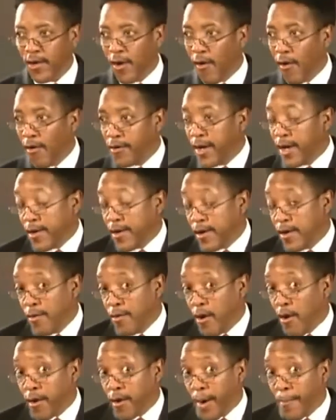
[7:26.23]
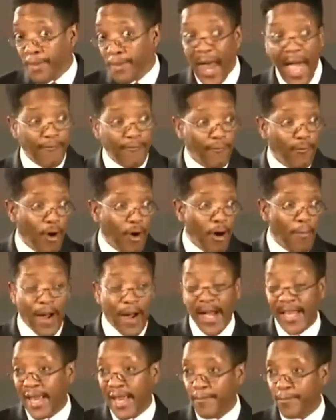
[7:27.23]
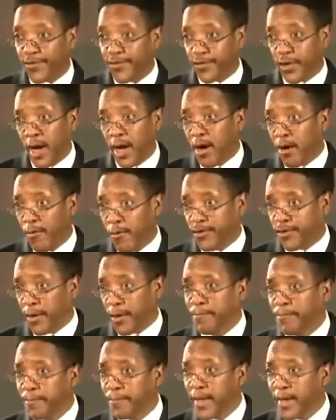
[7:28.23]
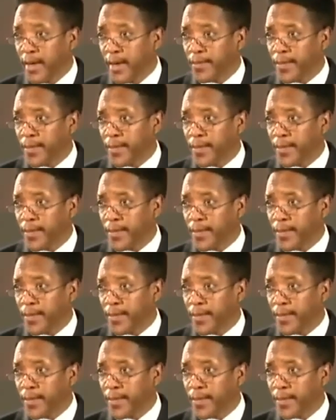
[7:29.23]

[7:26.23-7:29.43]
on a, on a platform against terrorism,